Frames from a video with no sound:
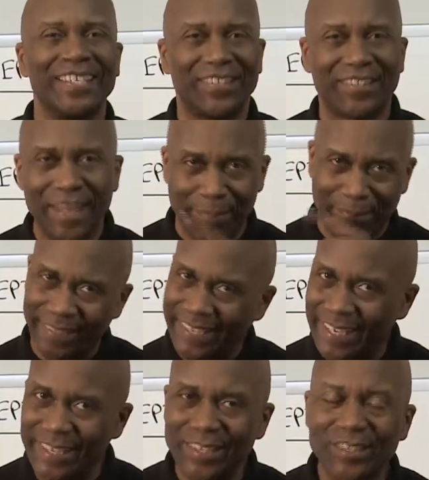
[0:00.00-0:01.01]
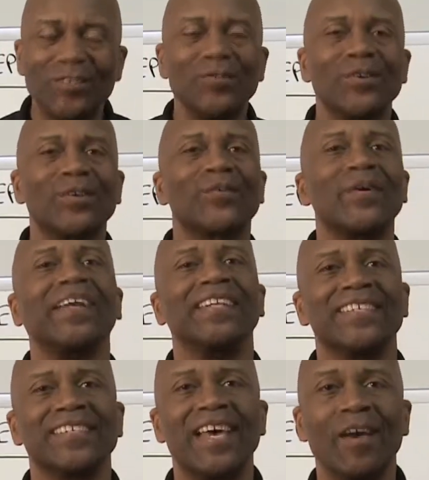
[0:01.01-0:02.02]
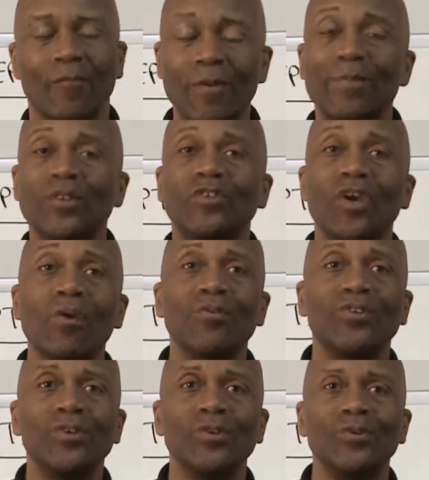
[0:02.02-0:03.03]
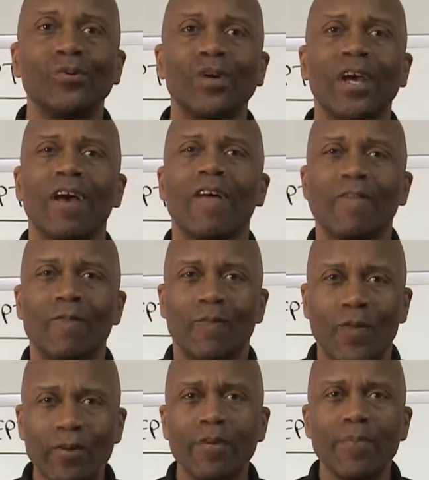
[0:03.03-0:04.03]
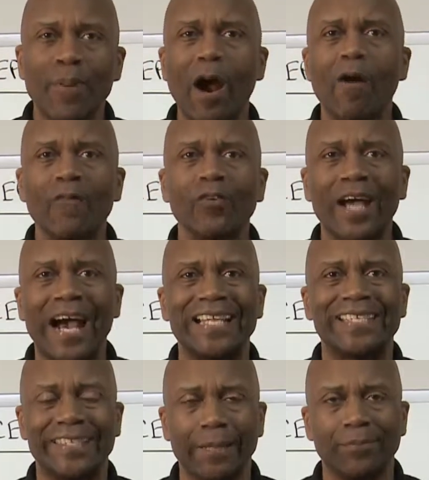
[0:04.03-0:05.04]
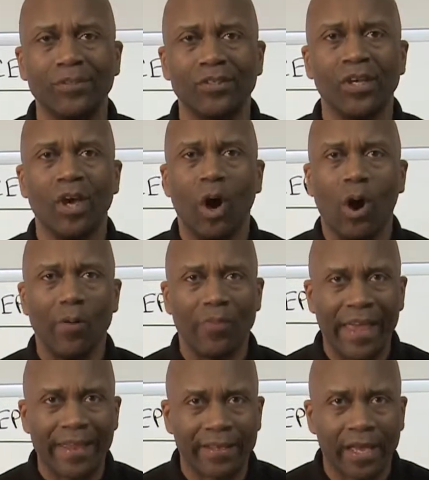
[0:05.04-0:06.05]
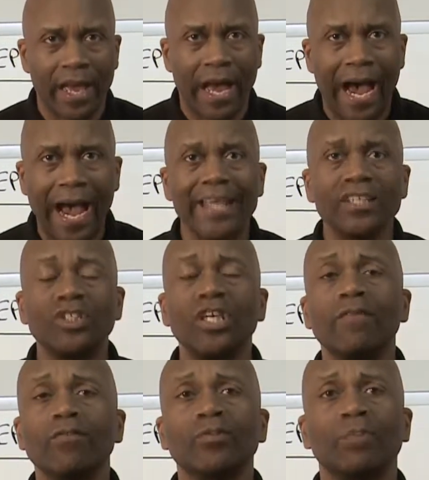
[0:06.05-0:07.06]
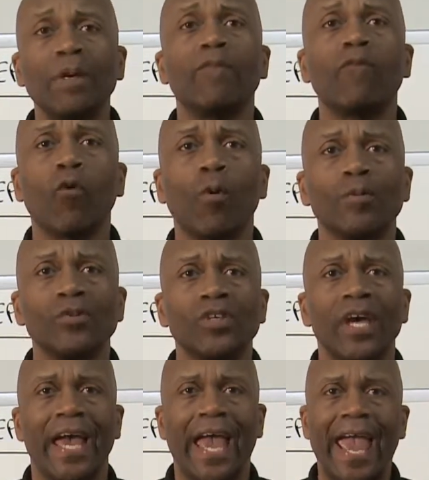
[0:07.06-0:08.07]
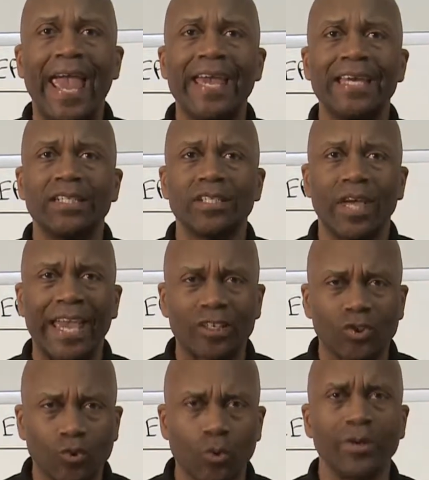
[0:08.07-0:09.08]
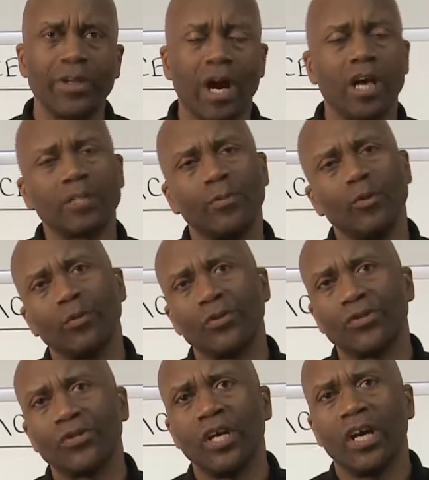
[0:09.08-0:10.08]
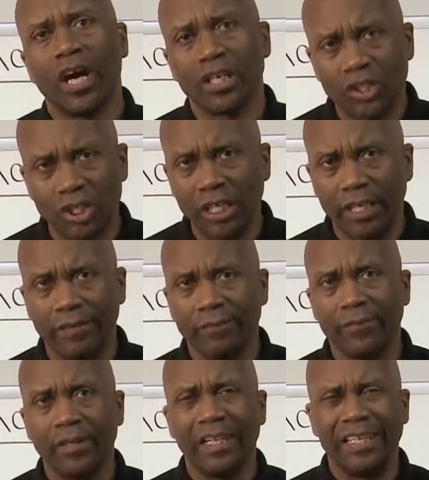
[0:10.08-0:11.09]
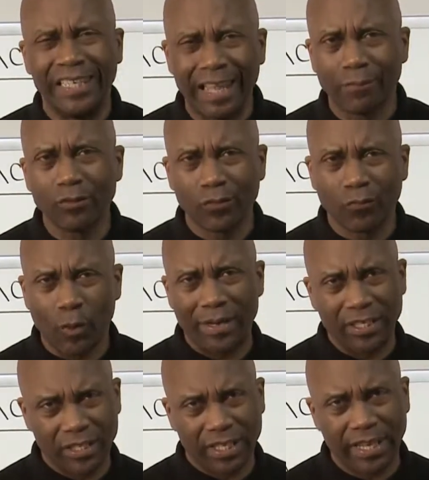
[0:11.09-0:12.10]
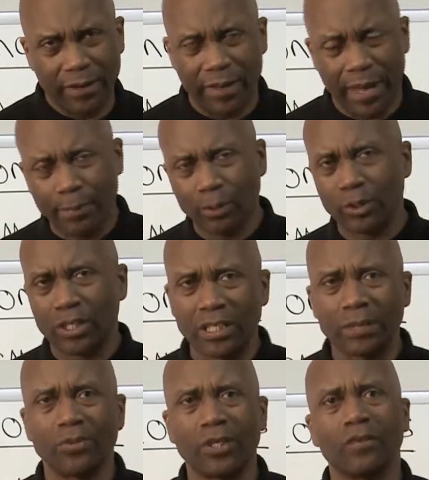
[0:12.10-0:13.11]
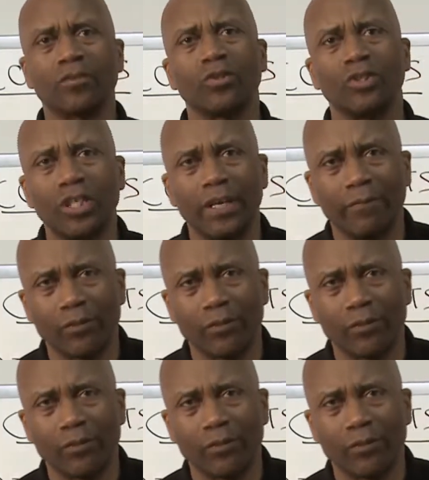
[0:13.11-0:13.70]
Step Into Your Greatness. We've been sharing with you very powerful concepts that high achievers, peak performers, and extraordinary entrepreneurs achieve. Levels of greatness that they are able to get themselves to achieve.